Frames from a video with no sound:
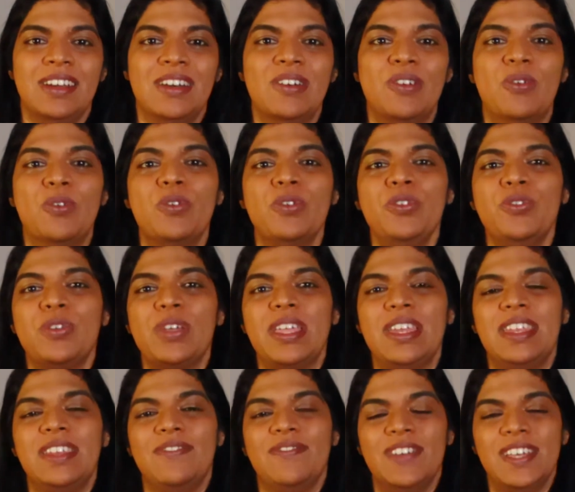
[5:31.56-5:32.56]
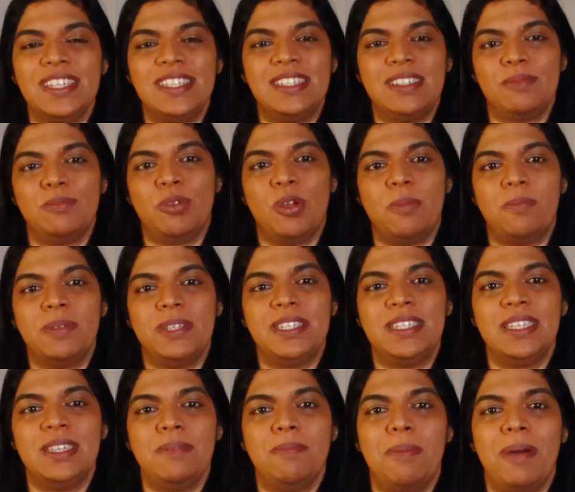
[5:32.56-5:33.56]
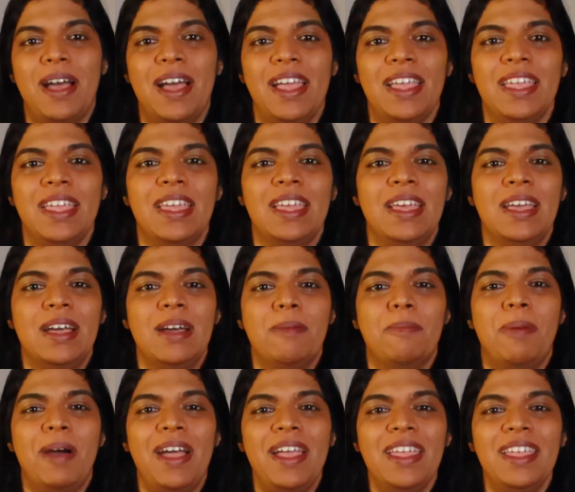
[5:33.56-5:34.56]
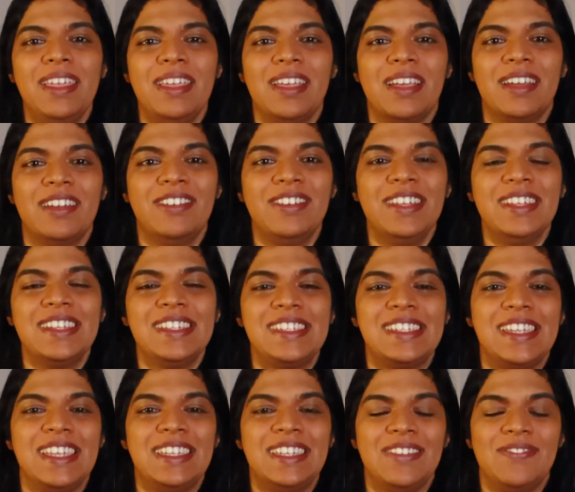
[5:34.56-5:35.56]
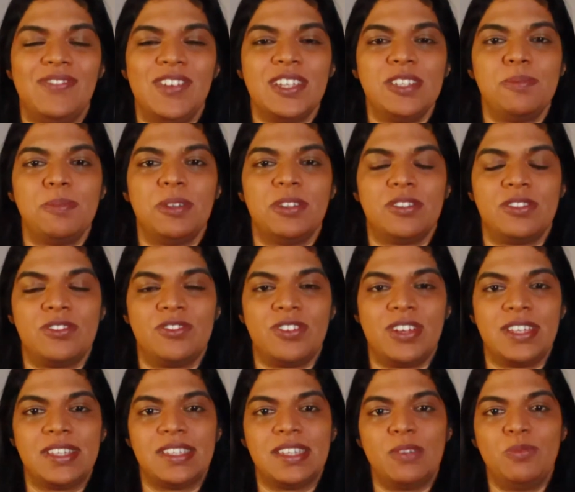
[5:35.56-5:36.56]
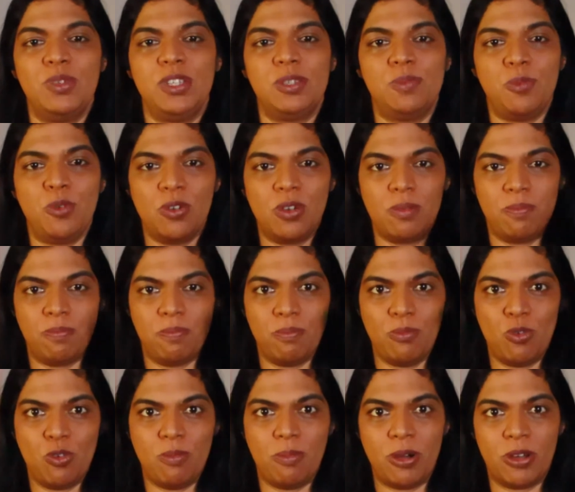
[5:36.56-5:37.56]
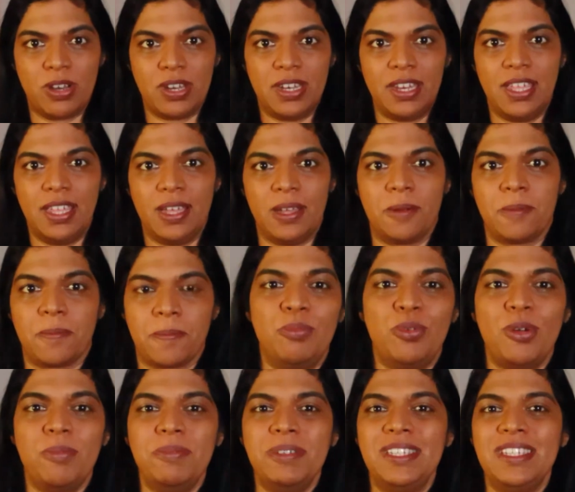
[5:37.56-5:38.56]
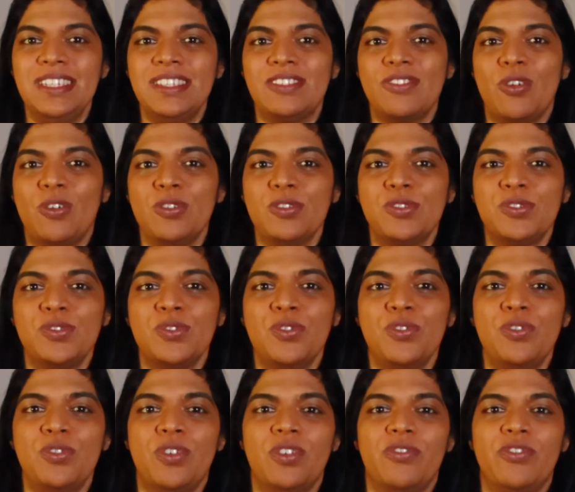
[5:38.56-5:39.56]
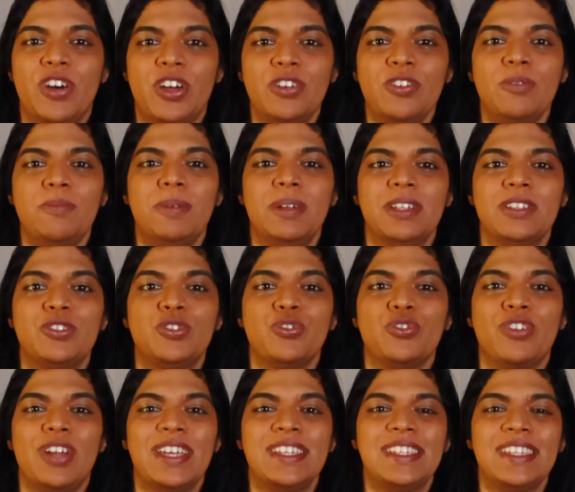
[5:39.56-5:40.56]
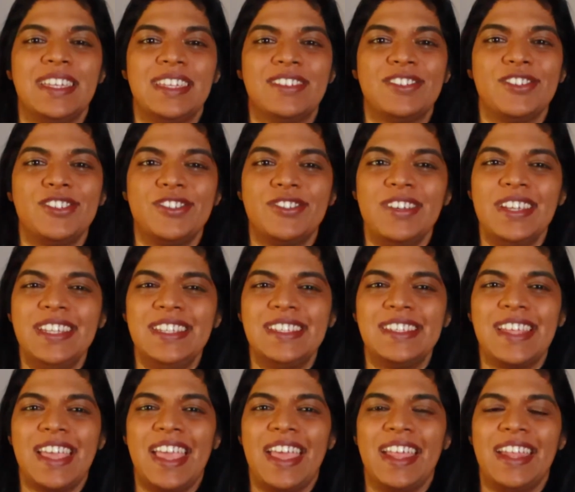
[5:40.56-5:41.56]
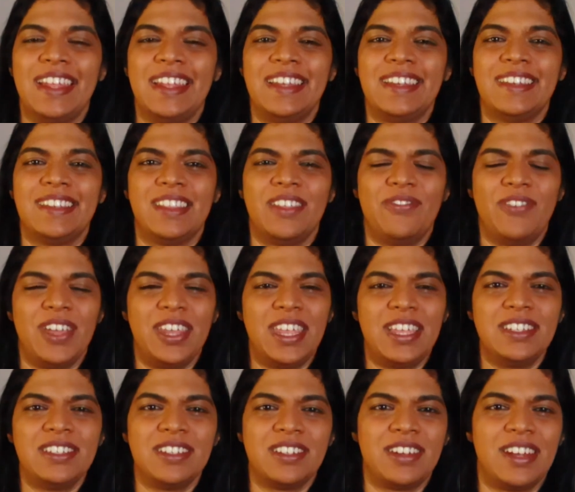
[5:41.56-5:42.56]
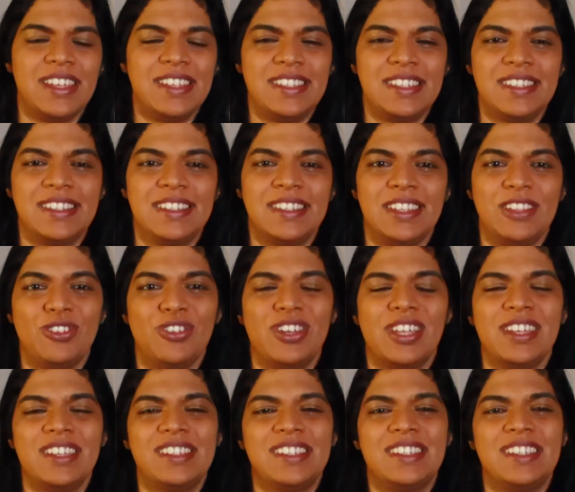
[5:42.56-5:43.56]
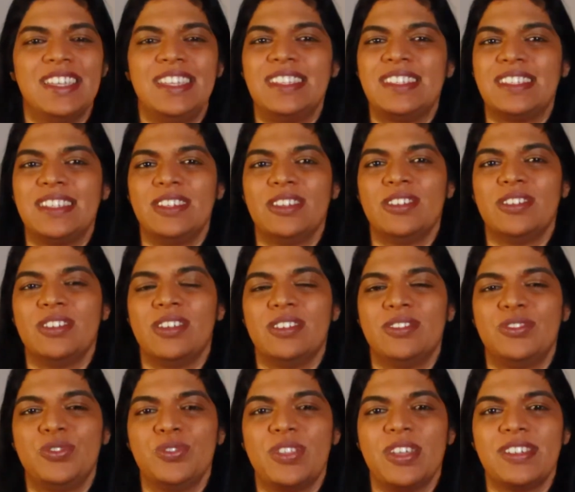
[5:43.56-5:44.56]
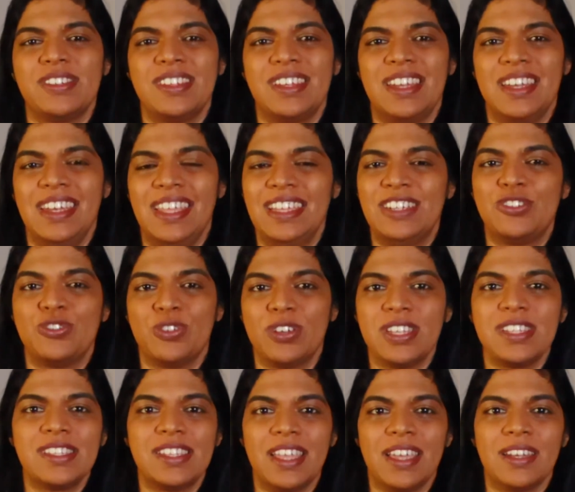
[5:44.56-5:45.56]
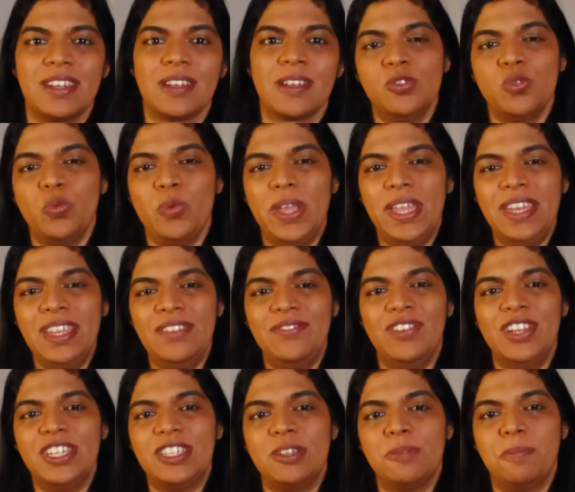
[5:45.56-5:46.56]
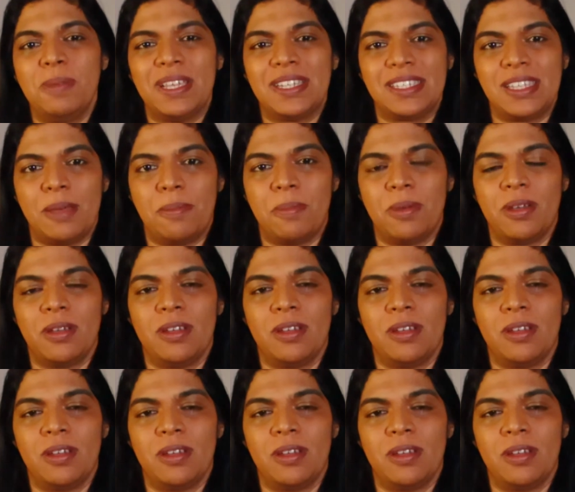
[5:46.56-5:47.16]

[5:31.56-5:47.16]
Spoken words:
or you can invest in property by buying real estate investment trusts, and we spoke more about it here. Property is also vulnerable to rising interest rates, and the financial crisis in the United States in 2008 showed us that. So when inflation picks up,